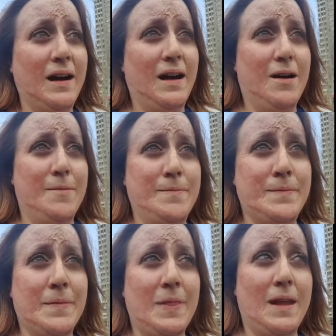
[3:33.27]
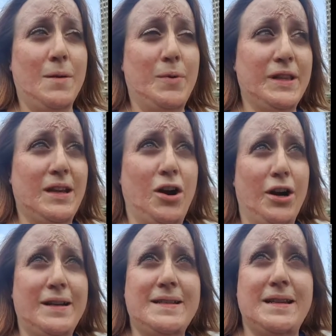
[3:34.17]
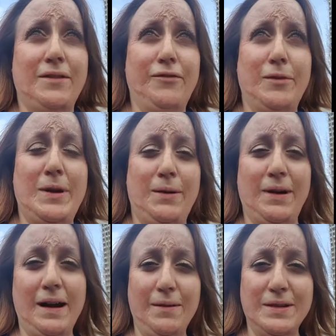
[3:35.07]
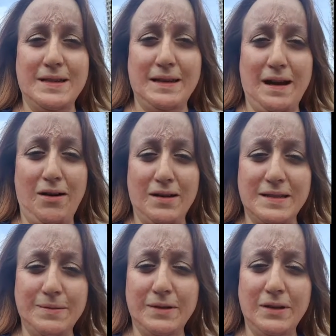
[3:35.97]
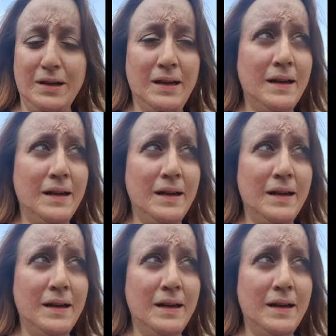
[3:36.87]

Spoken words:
But the hardest thing for me when I was in that hospital,